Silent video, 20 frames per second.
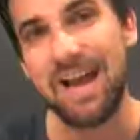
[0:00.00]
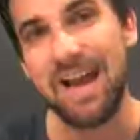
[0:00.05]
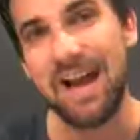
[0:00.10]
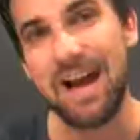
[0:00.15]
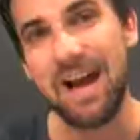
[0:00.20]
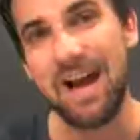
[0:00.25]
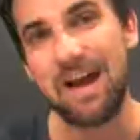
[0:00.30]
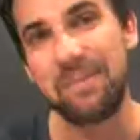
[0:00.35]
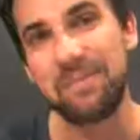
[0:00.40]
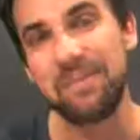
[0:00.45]

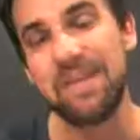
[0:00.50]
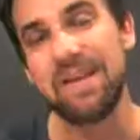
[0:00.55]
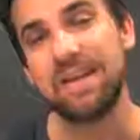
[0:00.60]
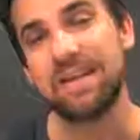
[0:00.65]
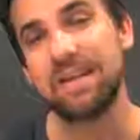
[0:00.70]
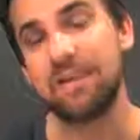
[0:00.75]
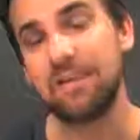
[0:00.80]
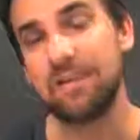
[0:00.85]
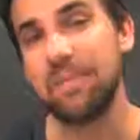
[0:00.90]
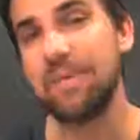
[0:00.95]
Now
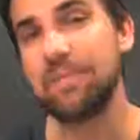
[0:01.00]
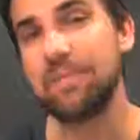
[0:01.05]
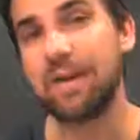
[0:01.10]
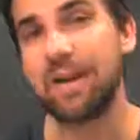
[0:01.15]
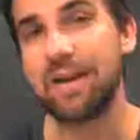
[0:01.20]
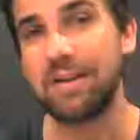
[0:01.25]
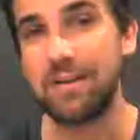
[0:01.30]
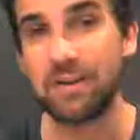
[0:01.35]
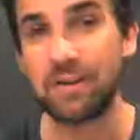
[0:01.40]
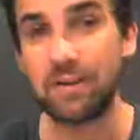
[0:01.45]

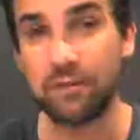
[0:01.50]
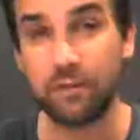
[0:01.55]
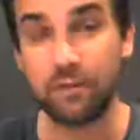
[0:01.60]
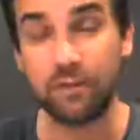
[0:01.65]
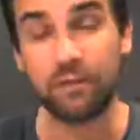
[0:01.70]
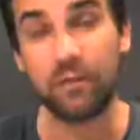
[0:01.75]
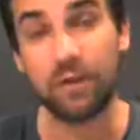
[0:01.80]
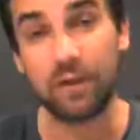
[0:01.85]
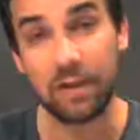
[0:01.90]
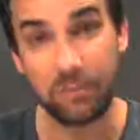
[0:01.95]
remember, you can
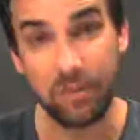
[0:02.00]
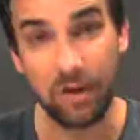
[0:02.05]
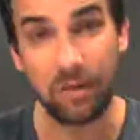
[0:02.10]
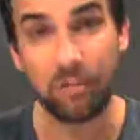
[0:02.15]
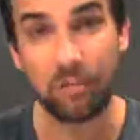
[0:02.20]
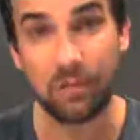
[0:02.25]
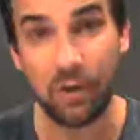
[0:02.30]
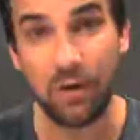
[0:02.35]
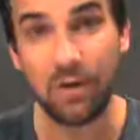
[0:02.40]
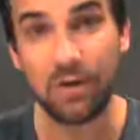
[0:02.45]
follow my
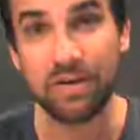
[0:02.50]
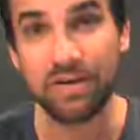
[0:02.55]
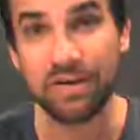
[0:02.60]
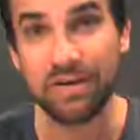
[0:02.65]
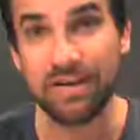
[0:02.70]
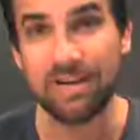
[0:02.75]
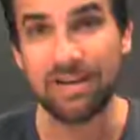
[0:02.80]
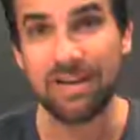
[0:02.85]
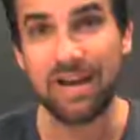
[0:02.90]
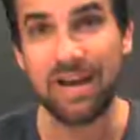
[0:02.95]
blog
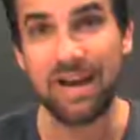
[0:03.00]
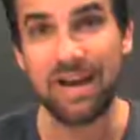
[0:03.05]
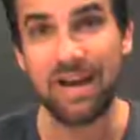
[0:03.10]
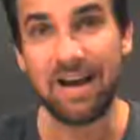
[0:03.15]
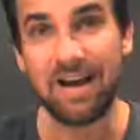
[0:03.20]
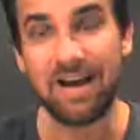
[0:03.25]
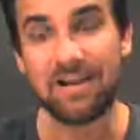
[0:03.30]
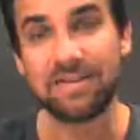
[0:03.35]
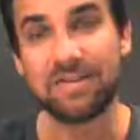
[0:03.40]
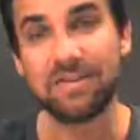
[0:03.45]

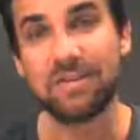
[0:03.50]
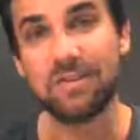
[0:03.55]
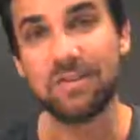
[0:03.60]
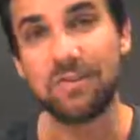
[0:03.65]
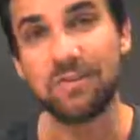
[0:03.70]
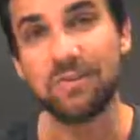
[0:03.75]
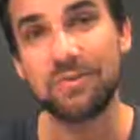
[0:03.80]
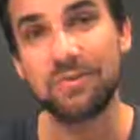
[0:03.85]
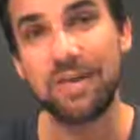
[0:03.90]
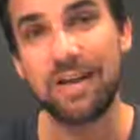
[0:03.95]

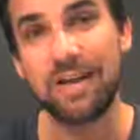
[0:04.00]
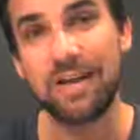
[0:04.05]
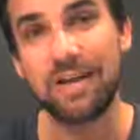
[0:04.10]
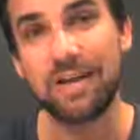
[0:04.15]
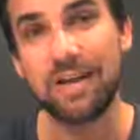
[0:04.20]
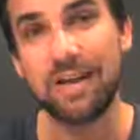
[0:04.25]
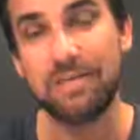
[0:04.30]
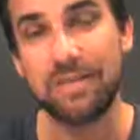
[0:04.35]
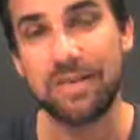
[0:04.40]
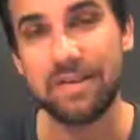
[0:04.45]
to
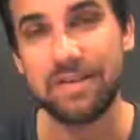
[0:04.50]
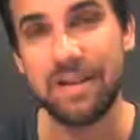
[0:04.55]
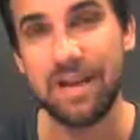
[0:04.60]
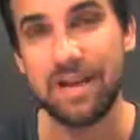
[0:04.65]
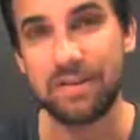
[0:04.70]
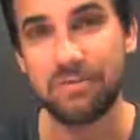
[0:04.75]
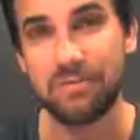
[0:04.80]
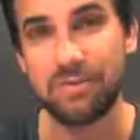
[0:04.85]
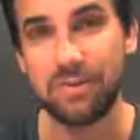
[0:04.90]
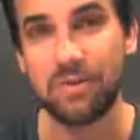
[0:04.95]
keep in
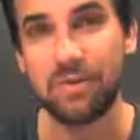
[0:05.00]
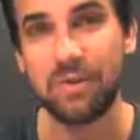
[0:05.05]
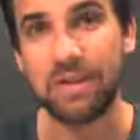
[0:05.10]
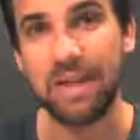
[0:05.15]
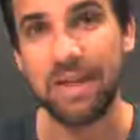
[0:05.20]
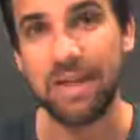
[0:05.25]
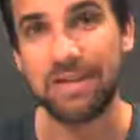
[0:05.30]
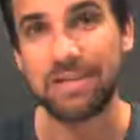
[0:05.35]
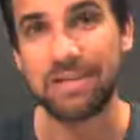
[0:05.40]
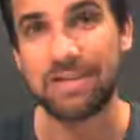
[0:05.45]
touch with all the
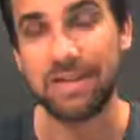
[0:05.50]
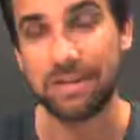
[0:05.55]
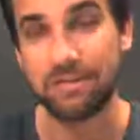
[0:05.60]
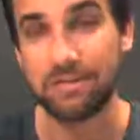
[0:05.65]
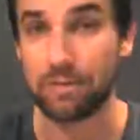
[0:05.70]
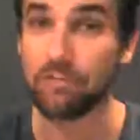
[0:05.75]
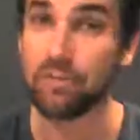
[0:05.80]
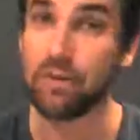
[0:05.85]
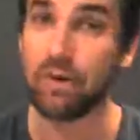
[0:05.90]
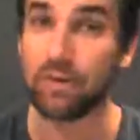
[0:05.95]
latest things
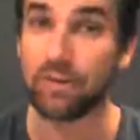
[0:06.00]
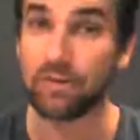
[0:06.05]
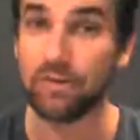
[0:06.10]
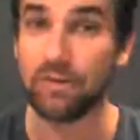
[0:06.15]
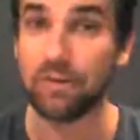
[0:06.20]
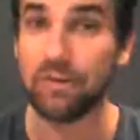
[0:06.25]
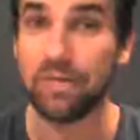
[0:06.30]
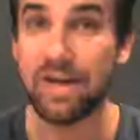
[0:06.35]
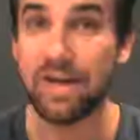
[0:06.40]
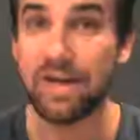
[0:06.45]
with pocket
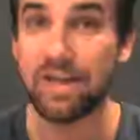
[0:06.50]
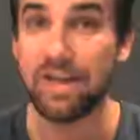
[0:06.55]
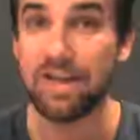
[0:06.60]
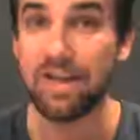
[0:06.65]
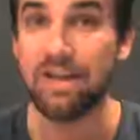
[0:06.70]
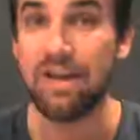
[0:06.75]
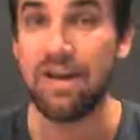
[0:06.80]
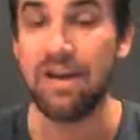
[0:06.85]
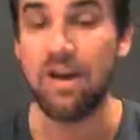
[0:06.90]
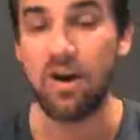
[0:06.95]

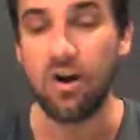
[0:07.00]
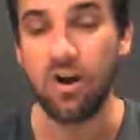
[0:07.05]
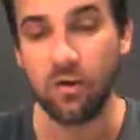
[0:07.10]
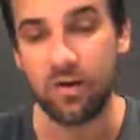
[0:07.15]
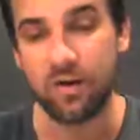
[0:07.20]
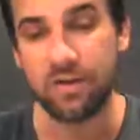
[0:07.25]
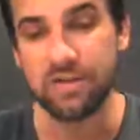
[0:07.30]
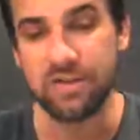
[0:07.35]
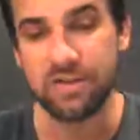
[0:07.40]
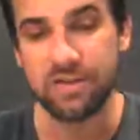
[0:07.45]
filmmaking, or
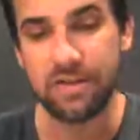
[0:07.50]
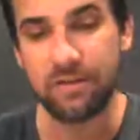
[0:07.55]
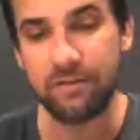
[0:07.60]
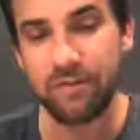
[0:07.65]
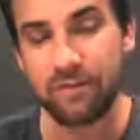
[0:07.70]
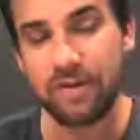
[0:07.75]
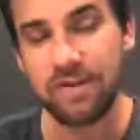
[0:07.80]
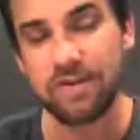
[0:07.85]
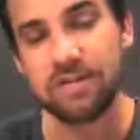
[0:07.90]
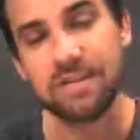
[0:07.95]
else
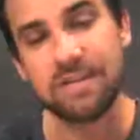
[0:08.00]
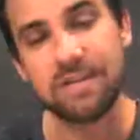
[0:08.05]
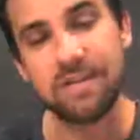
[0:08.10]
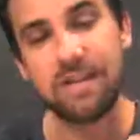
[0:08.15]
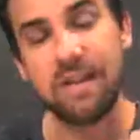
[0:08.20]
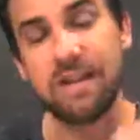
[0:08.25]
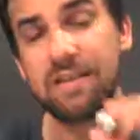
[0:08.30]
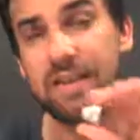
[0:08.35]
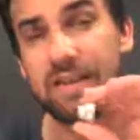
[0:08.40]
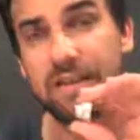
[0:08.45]
if you're interested
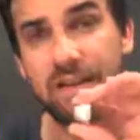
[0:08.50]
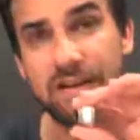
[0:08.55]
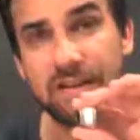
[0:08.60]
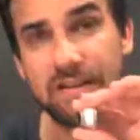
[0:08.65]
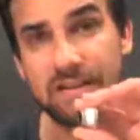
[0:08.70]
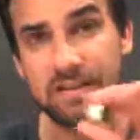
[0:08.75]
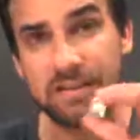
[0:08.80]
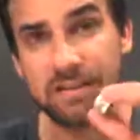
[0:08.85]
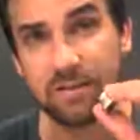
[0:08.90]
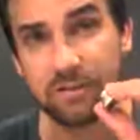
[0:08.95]
in anything like
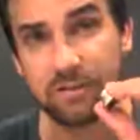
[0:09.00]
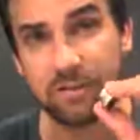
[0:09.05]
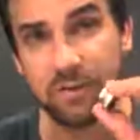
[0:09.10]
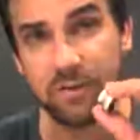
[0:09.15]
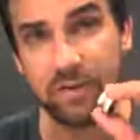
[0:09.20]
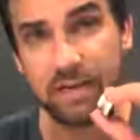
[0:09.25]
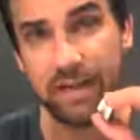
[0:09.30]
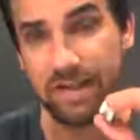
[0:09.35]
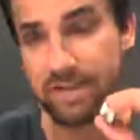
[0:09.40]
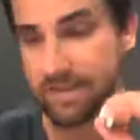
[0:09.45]
these little
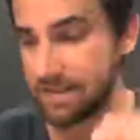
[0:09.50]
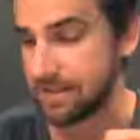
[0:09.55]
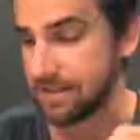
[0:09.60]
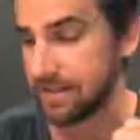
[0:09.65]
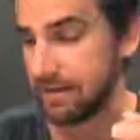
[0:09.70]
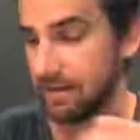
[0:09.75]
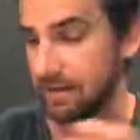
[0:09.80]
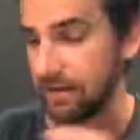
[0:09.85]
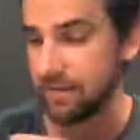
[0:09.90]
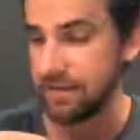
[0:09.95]
groovy lenses
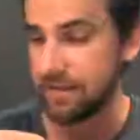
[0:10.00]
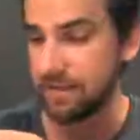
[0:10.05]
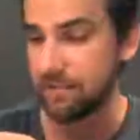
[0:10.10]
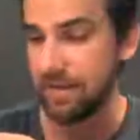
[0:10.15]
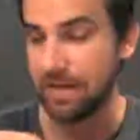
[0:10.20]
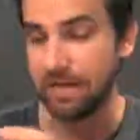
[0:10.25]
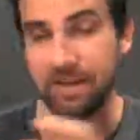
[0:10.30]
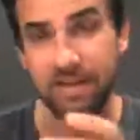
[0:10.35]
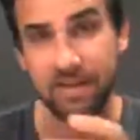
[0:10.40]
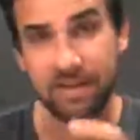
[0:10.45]
that I use, these
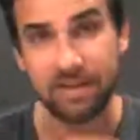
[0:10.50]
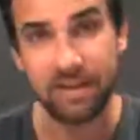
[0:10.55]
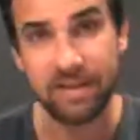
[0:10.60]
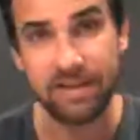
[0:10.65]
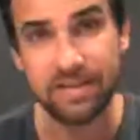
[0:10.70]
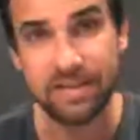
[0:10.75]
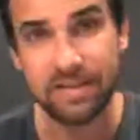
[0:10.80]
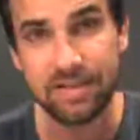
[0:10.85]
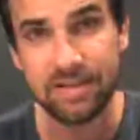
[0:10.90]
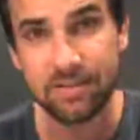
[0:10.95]
magnetic
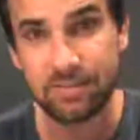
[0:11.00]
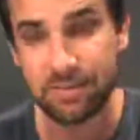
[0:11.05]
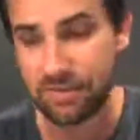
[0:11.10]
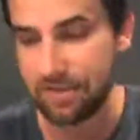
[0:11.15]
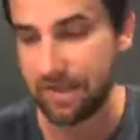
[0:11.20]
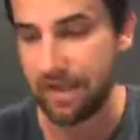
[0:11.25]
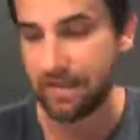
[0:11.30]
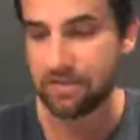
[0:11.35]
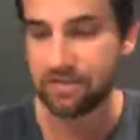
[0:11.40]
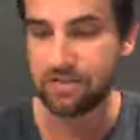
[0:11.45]
lenses to
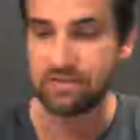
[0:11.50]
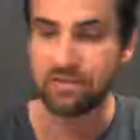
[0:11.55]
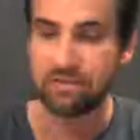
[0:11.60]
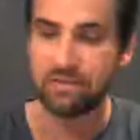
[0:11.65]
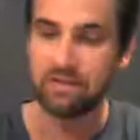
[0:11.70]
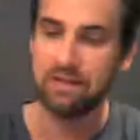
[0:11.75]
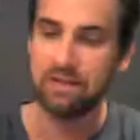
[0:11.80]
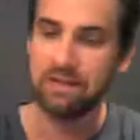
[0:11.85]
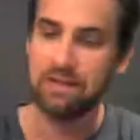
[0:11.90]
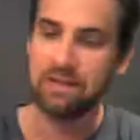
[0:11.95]
attach
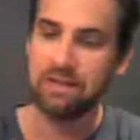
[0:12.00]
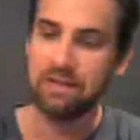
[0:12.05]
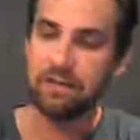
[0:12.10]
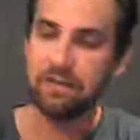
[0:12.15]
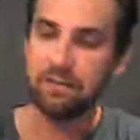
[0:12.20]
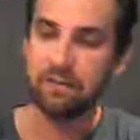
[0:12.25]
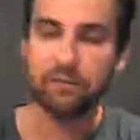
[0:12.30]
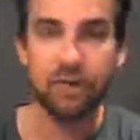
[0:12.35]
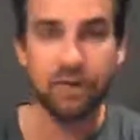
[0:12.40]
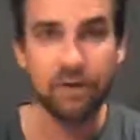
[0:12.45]
to
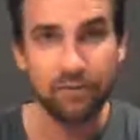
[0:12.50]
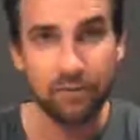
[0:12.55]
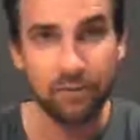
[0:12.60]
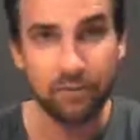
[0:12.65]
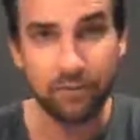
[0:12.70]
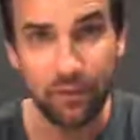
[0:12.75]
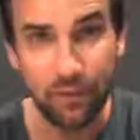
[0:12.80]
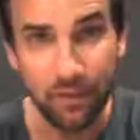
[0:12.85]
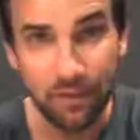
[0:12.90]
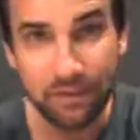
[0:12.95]
the front of
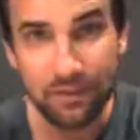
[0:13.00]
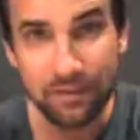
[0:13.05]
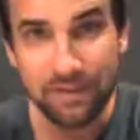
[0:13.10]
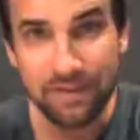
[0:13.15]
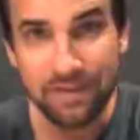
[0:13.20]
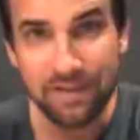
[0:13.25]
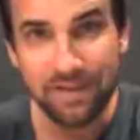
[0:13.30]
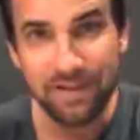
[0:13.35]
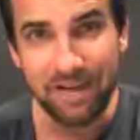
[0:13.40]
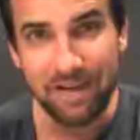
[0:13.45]
your phone
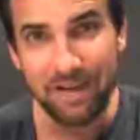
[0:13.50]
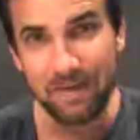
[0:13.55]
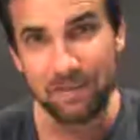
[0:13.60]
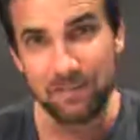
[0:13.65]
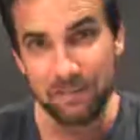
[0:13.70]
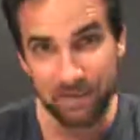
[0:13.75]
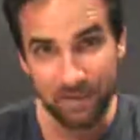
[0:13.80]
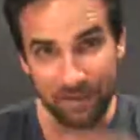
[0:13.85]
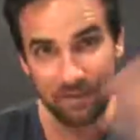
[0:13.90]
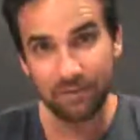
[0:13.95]

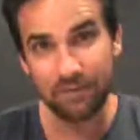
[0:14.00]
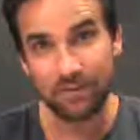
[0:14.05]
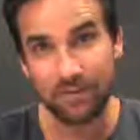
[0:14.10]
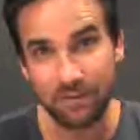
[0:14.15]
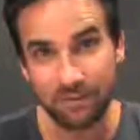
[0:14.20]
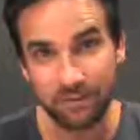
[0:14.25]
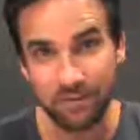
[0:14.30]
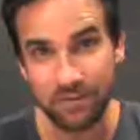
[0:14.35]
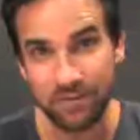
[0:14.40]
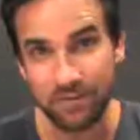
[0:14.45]
to give you
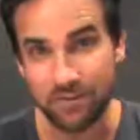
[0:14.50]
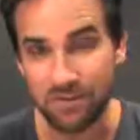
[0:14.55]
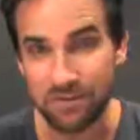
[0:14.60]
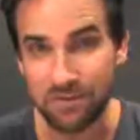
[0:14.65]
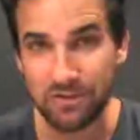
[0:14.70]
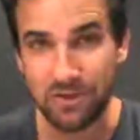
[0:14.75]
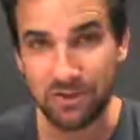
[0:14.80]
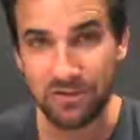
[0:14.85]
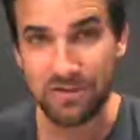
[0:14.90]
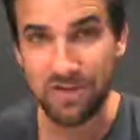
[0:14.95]
different sorts of
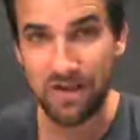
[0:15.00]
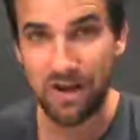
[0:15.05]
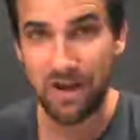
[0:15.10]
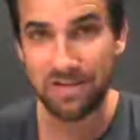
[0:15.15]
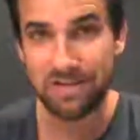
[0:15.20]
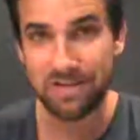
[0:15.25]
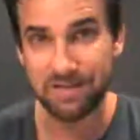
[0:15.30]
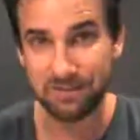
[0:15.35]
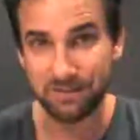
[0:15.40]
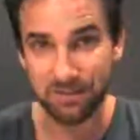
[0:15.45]
shot
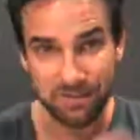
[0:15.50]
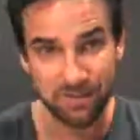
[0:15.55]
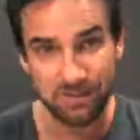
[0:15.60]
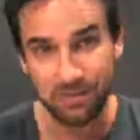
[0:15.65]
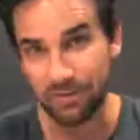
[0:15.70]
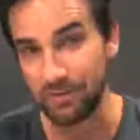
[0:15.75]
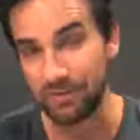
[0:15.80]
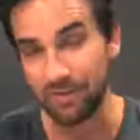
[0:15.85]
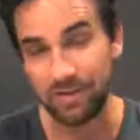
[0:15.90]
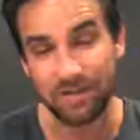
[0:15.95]
sizes and all these
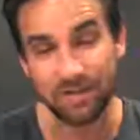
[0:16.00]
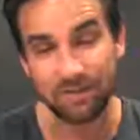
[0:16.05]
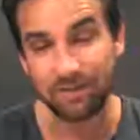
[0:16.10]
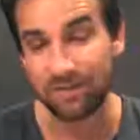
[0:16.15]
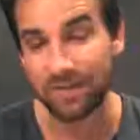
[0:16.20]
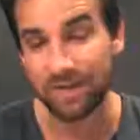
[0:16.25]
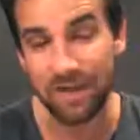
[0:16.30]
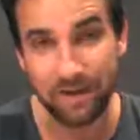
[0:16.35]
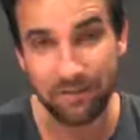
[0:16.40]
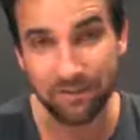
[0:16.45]
kooky
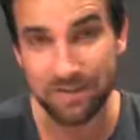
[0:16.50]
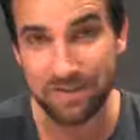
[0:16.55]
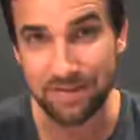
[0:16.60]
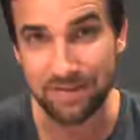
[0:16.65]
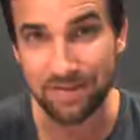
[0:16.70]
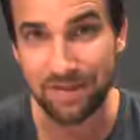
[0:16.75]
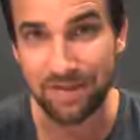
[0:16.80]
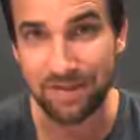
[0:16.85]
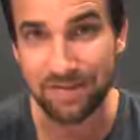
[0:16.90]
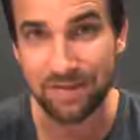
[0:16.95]
different covers
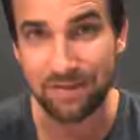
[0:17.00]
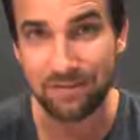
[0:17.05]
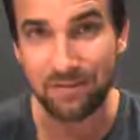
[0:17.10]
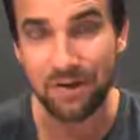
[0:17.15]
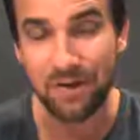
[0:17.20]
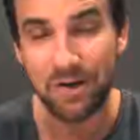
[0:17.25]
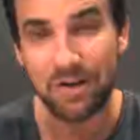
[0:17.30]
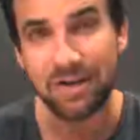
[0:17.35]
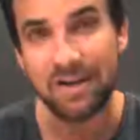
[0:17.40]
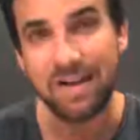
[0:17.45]
and things I've
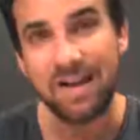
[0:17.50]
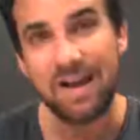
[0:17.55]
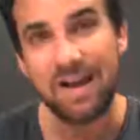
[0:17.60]
got,